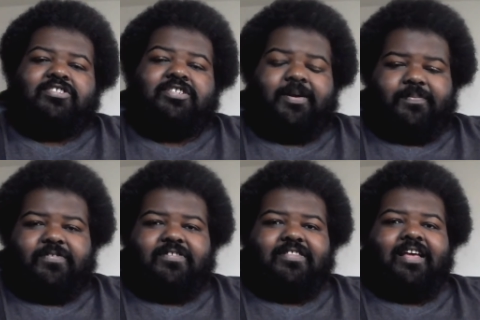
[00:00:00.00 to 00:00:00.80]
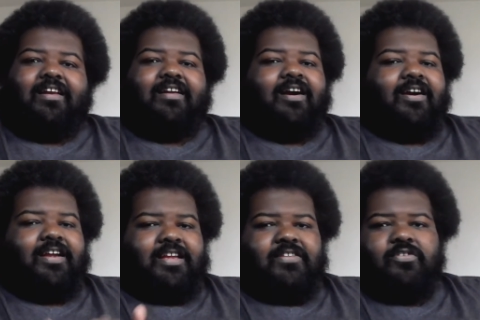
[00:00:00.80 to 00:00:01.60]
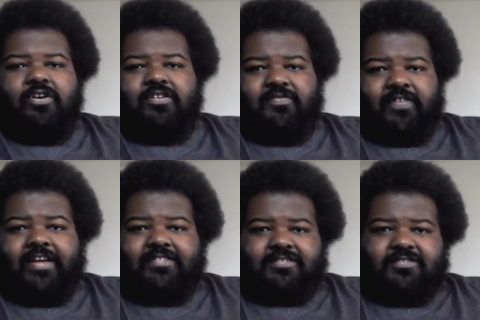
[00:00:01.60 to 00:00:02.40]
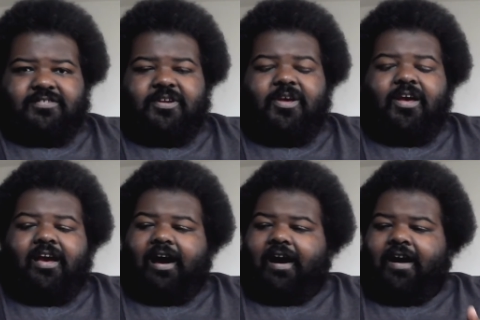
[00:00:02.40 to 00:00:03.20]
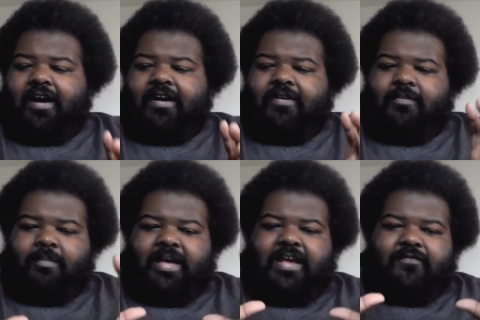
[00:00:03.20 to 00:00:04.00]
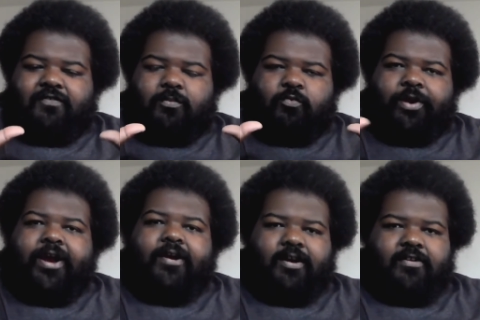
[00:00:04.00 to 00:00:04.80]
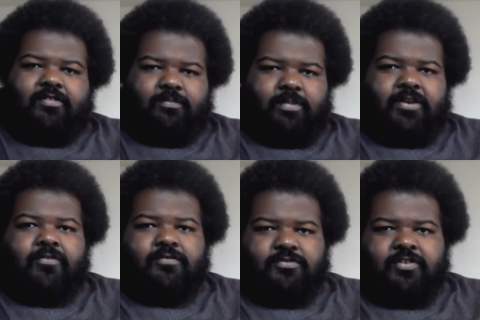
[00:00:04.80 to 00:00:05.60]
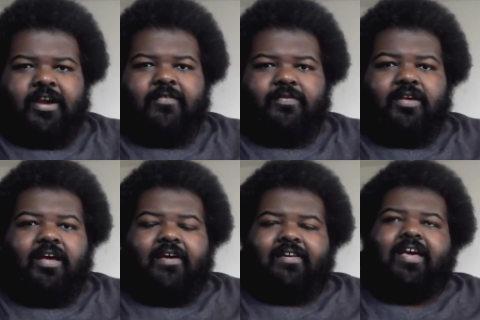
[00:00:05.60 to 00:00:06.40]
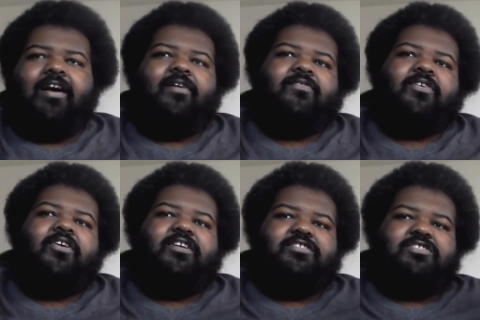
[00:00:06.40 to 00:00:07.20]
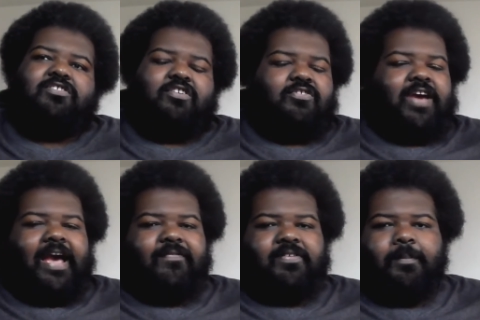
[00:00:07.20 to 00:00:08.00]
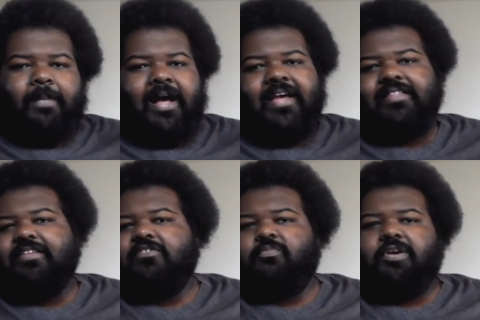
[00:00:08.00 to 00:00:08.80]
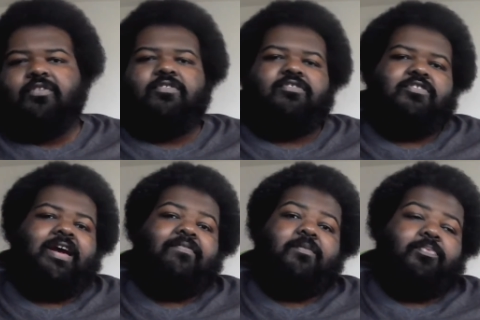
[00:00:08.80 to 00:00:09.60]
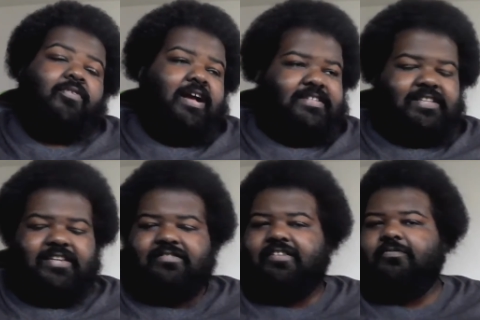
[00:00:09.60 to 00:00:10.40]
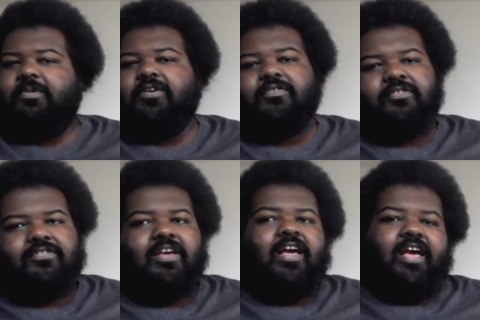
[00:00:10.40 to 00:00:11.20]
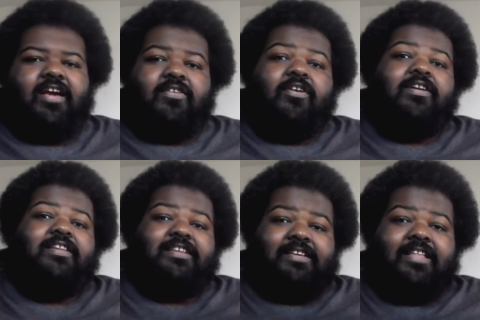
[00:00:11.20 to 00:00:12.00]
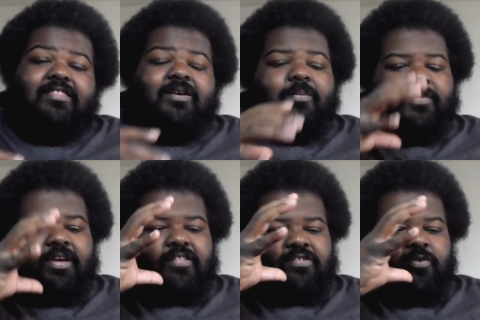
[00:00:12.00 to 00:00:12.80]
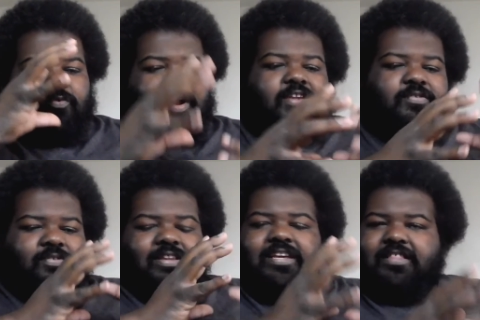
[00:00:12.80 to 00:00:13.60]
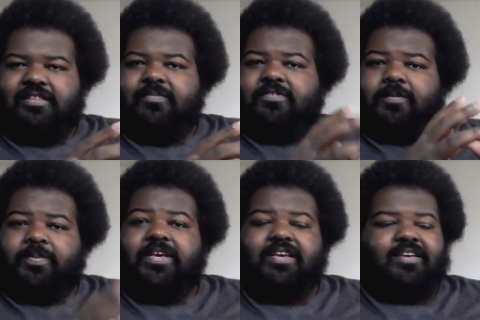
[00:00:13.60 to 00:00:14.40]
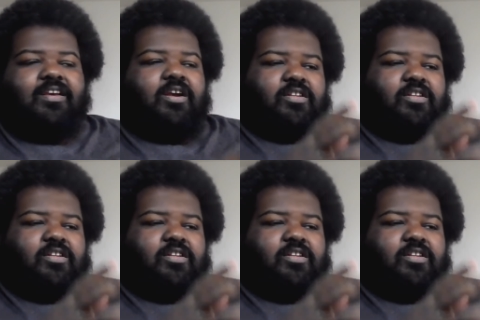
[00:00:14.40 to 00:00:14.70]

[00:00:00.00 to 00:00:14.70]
chips that are in your devices are made from rare earth minerals, right? Now, of course, you know, you have to mine these minerals and you have to process these minerals in order to get them to where you need them to be